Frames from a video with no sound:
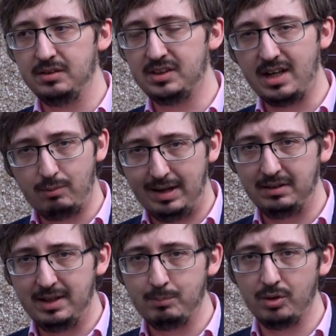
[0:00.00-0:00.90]

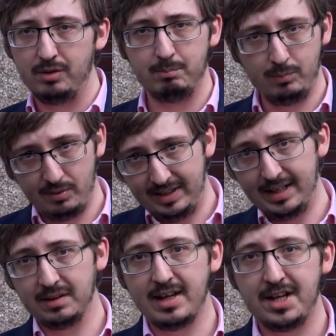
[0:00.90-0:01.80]
directly, but moving
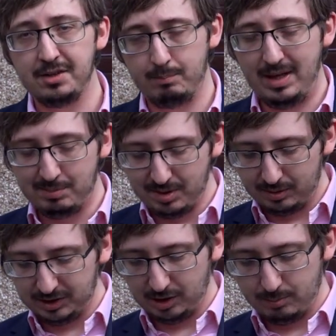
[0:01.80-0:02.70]
inland, maybe
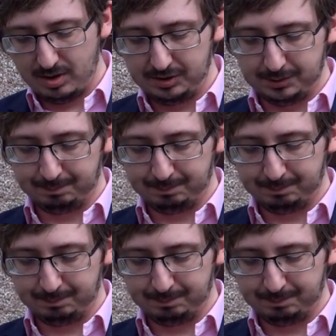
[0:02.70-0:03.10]
not so much.